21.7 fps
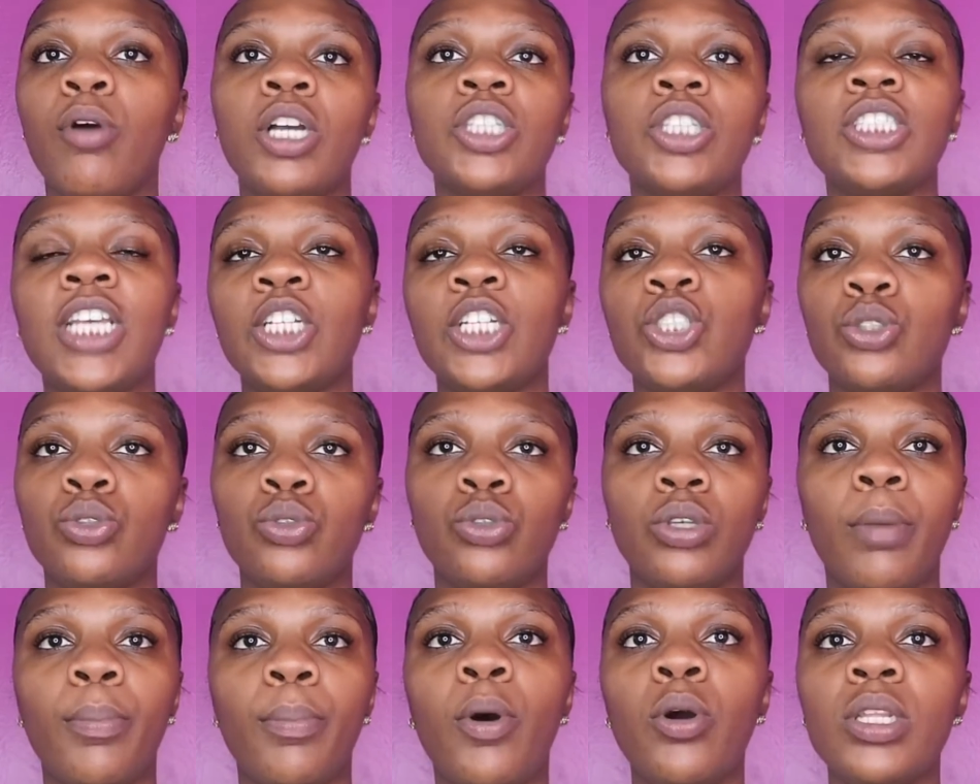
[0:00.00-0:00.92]
as you're doing
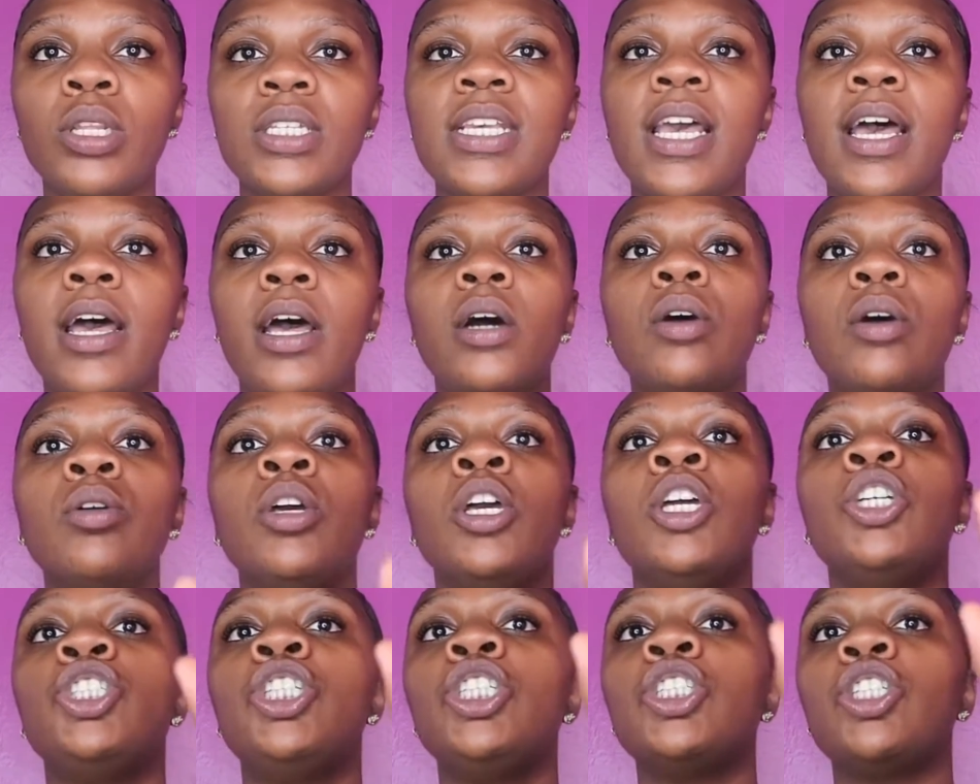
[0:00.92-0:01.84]
your ponytail.
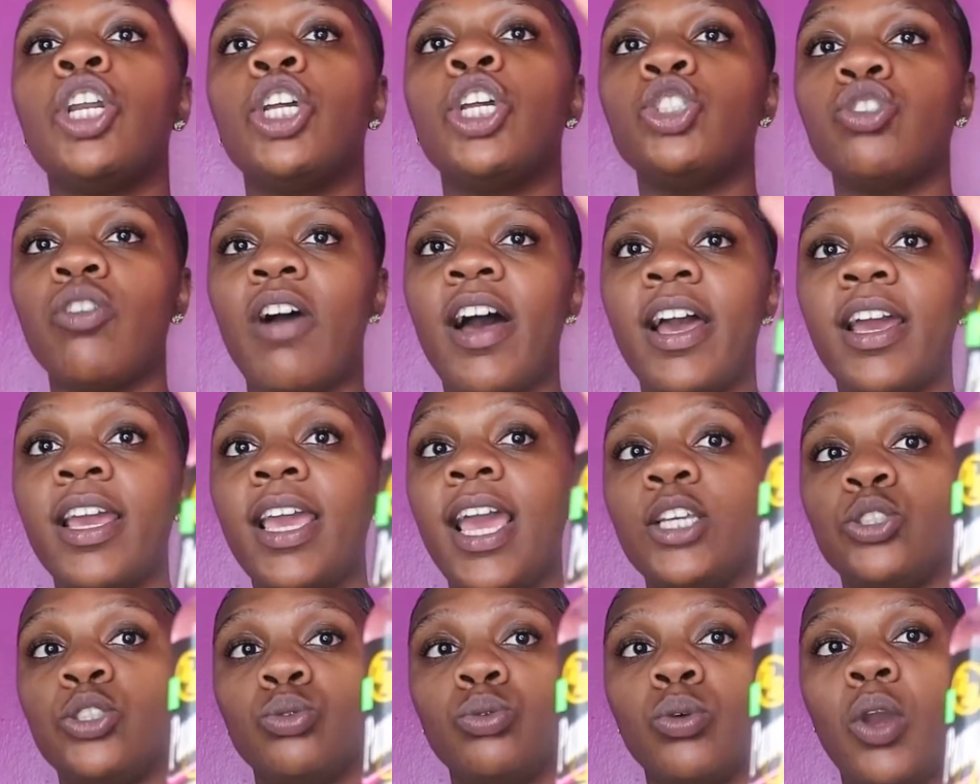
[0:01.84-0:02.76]
She's gonna dry
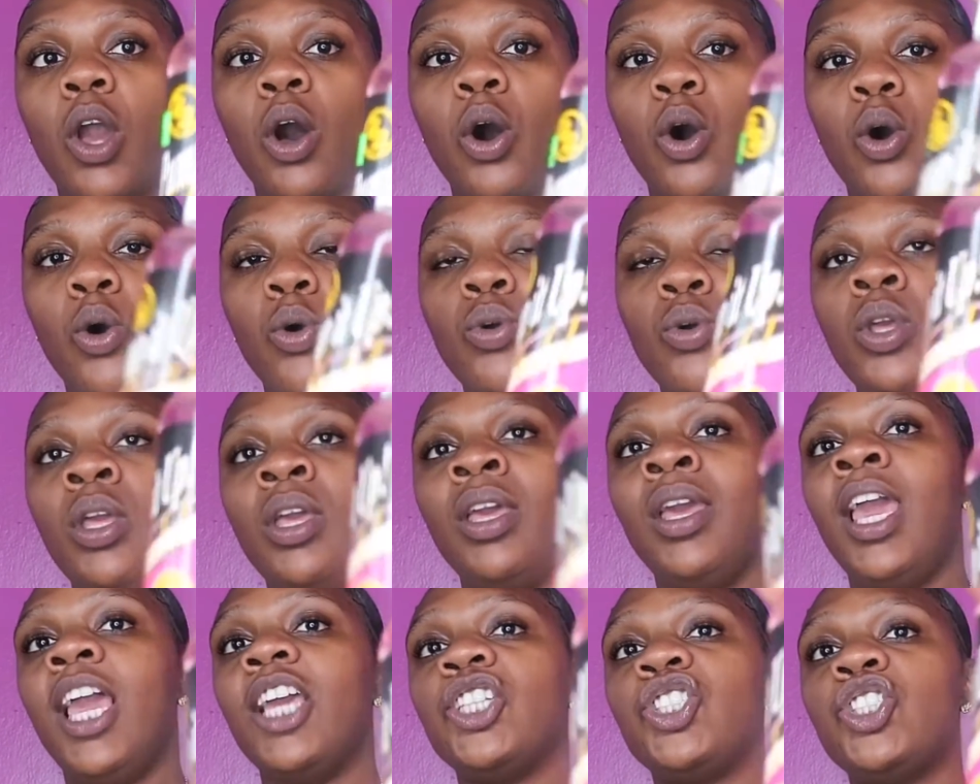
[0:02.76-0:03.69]
as you go,
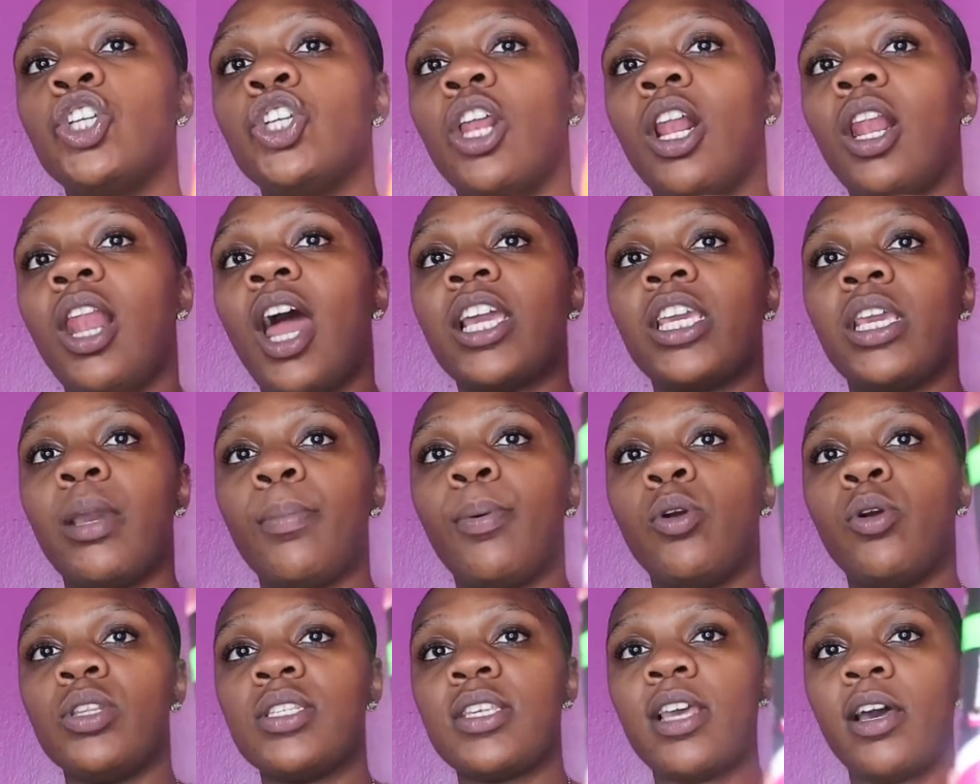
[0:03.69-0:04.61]
and she's gonna lock your
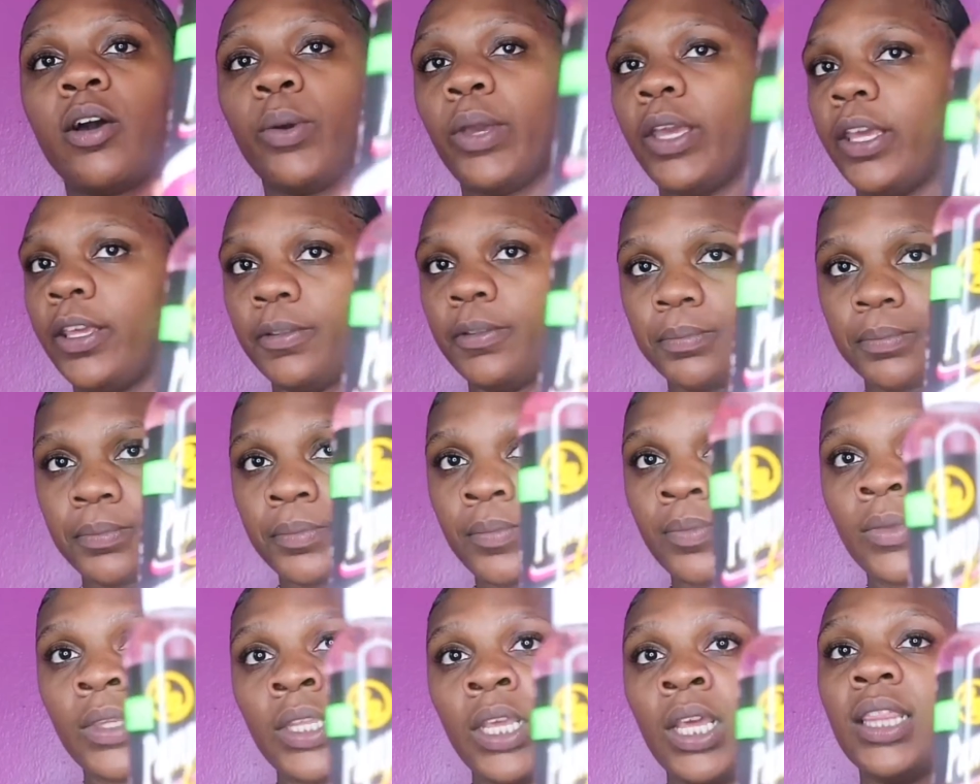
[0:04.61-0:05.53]
ponytail in.
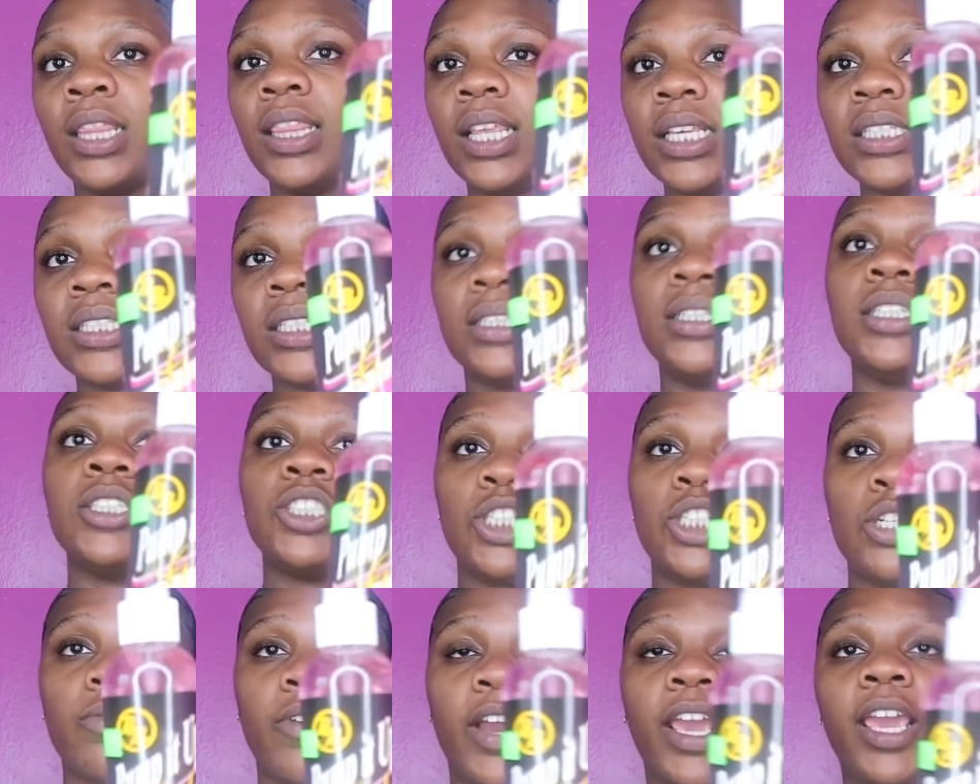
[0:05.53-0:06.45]
This is the
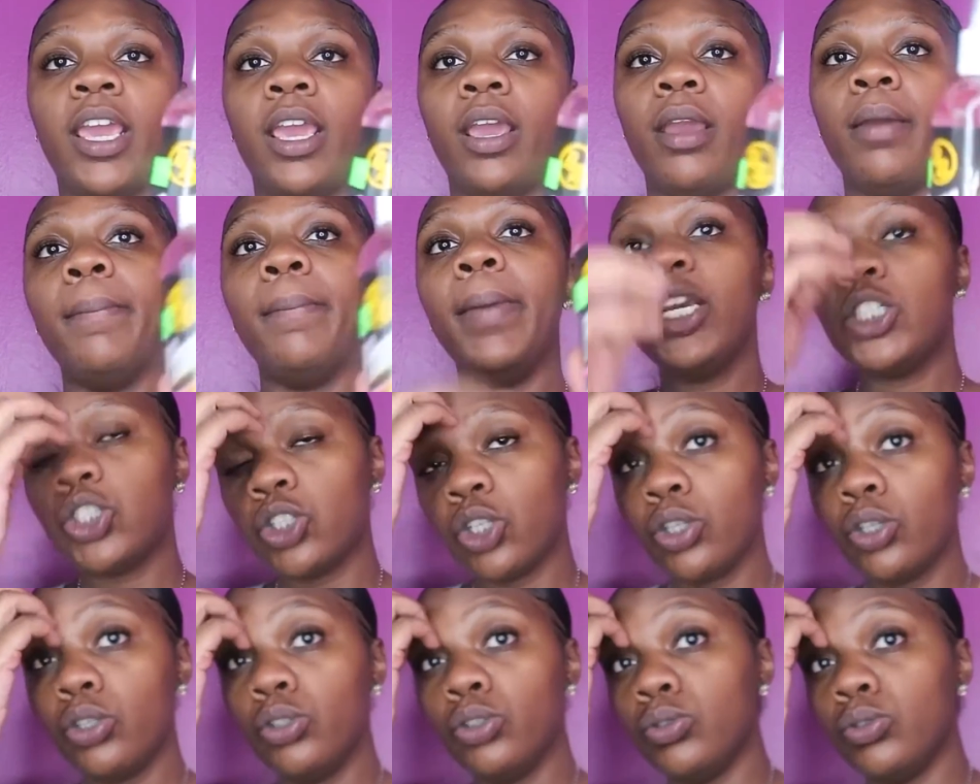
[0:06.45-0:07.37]
shit right here. Make sure
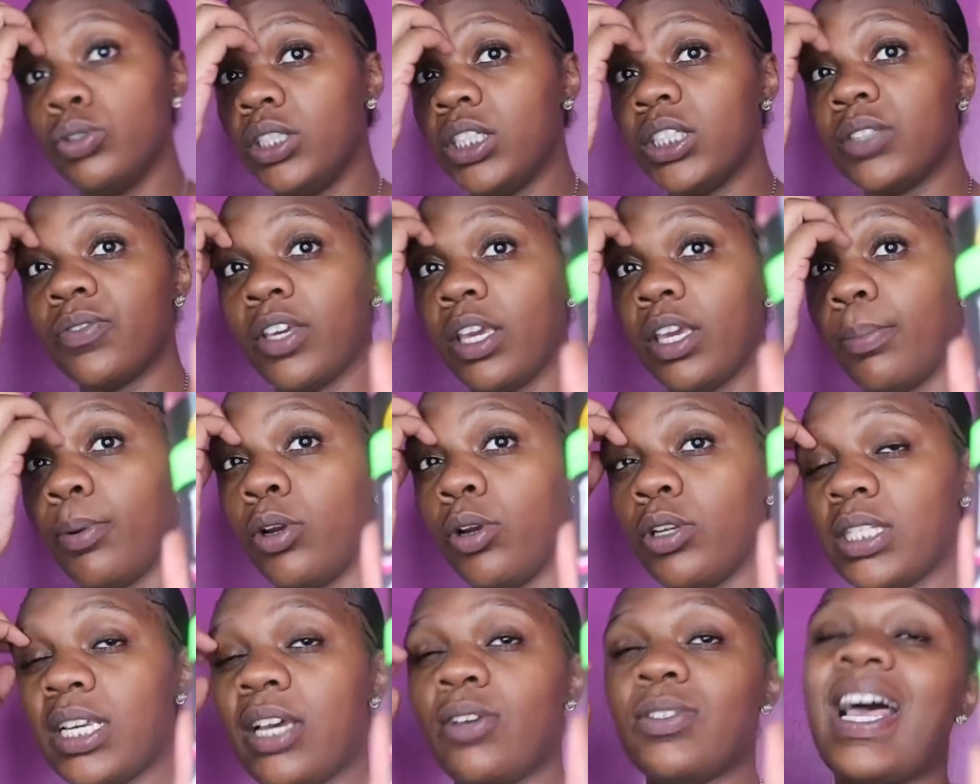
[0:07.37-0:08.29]
you're using this for your
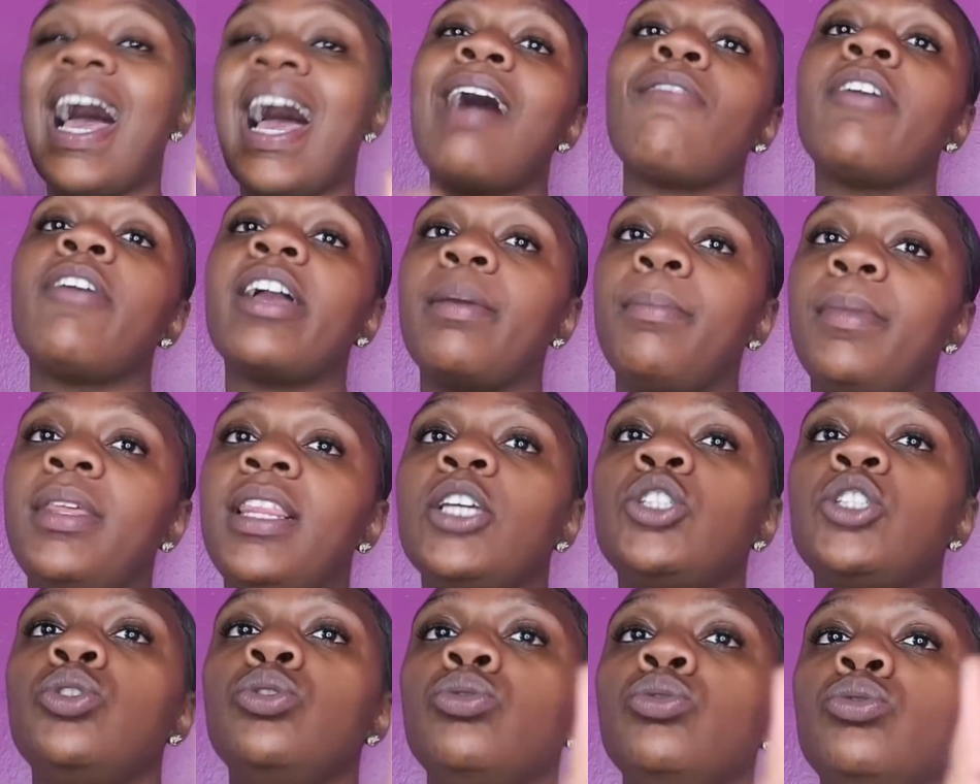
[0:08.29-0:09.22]
ponytails. I recommend that
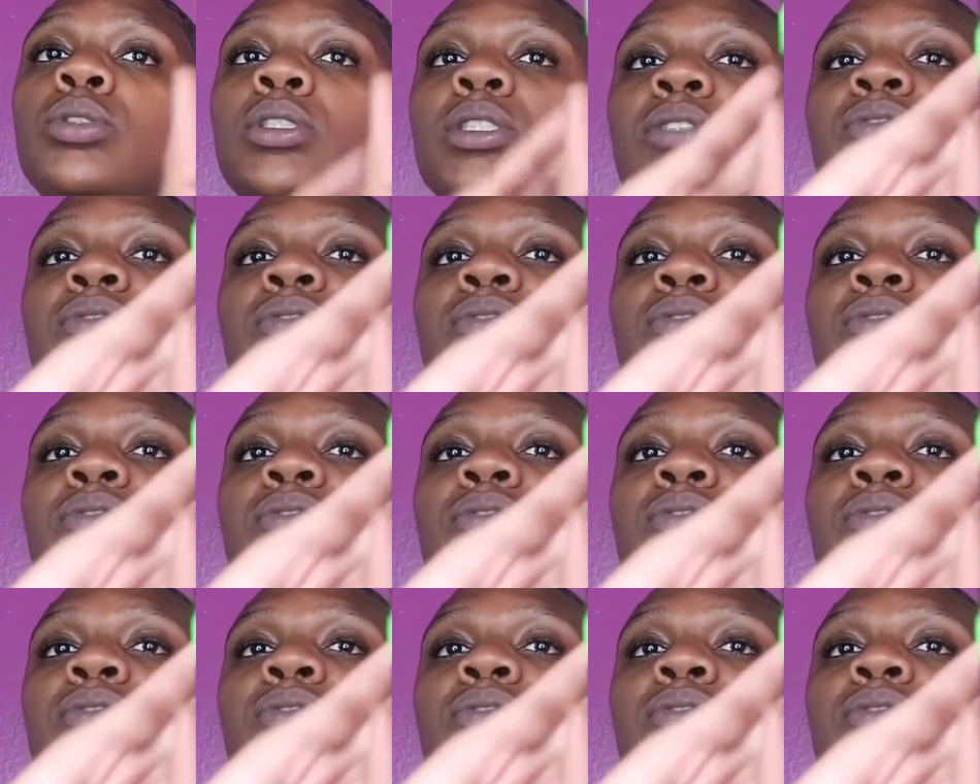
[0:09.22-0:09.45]
you use this